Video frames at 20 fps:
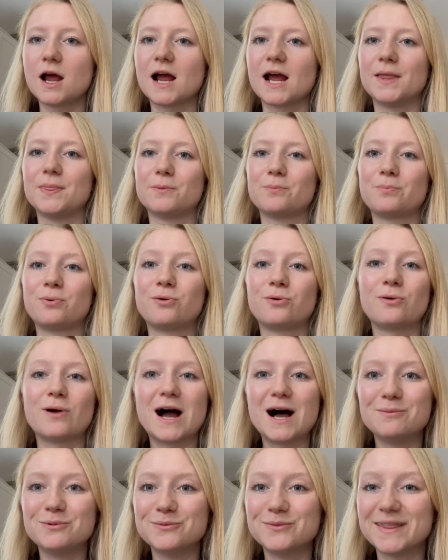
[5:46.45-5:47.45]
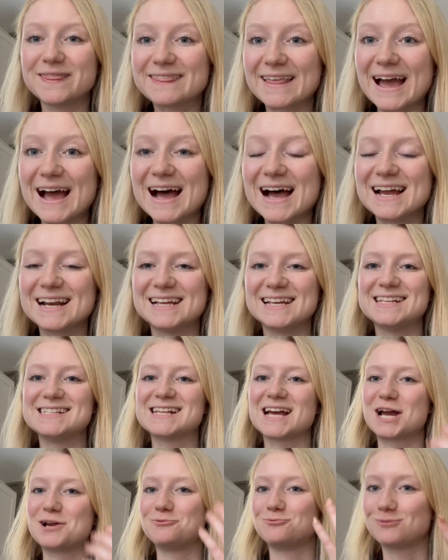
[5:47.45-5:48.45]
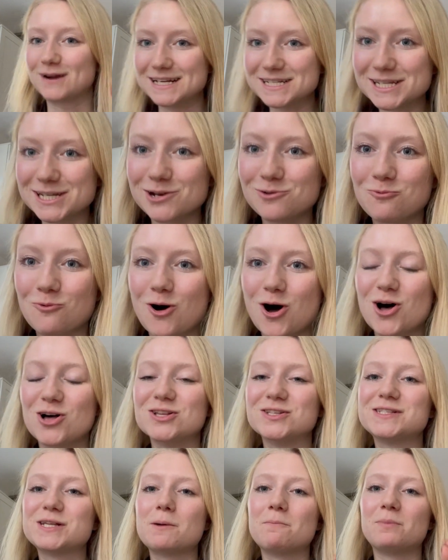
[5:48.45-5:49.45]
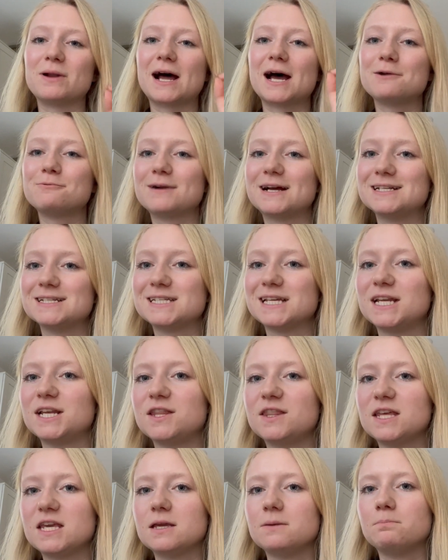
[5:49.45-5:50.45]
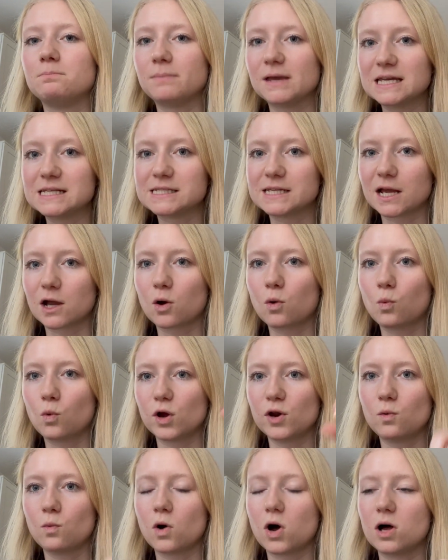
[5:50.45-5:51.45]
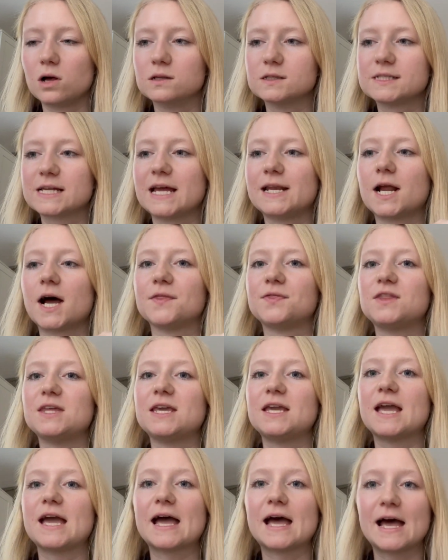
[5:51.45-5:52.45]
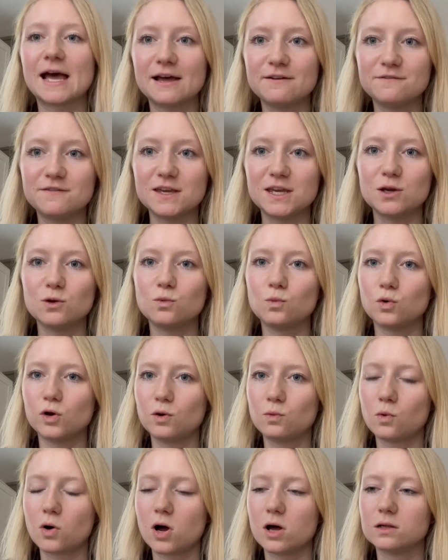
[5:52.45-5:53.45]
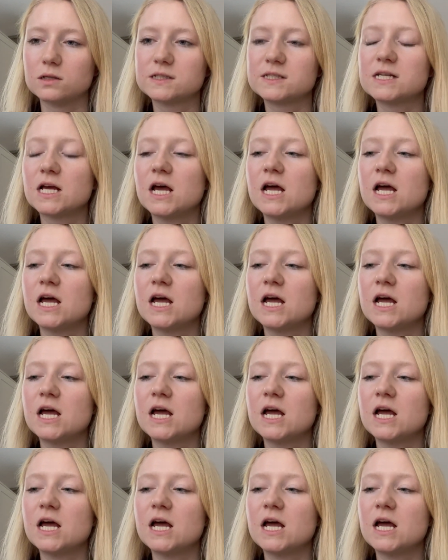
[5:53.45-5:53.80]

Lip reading: And the problem with that is I rented walls, but I rented the basic wood walls and not the heavy wood walls.